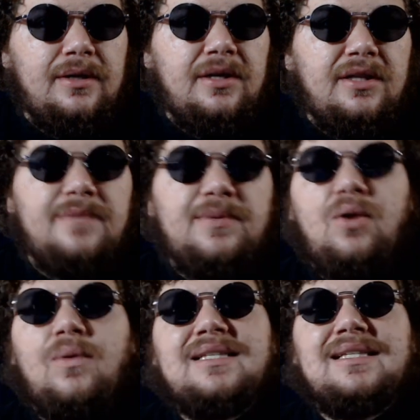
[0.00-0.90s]
The
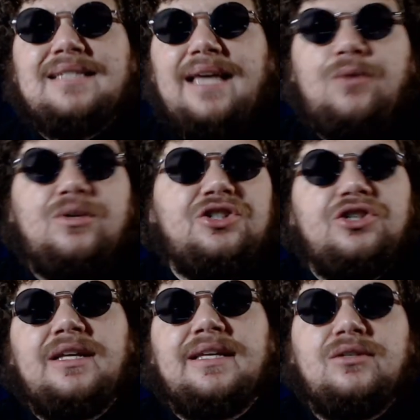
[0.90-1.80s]
book wasn't saying we
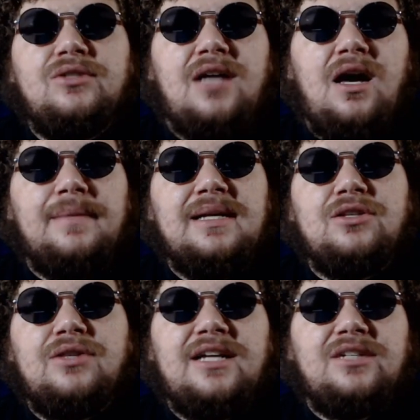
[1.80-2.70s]
shouldn't kill zombies,
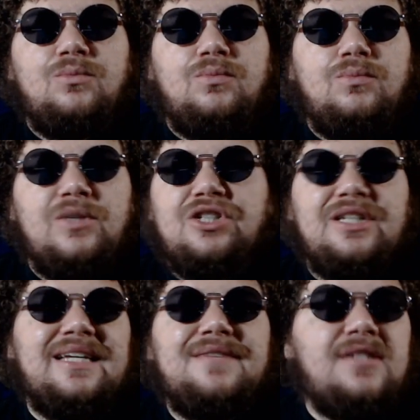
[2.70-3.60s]
or that we should
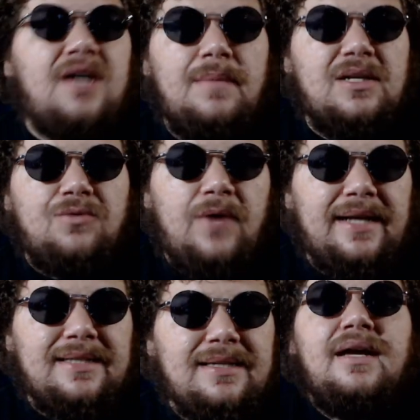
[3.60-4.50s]
give zombies
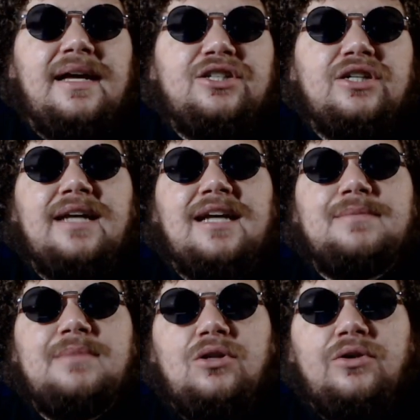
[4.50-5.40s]
rights. It took a nice
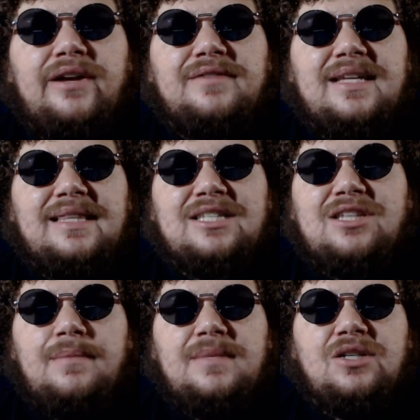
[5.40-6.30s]
middle ground of saying that
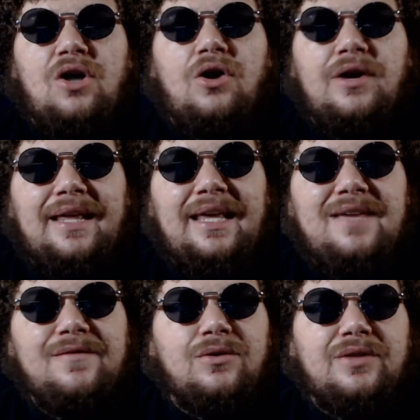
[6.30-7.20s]
zombies aren't
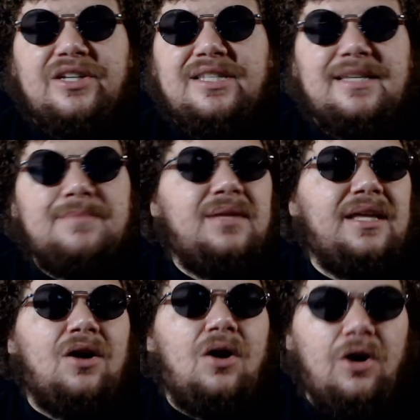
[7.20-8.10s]
evil, they
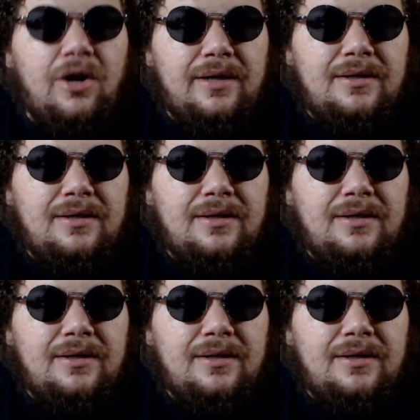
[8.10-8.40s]
simply are.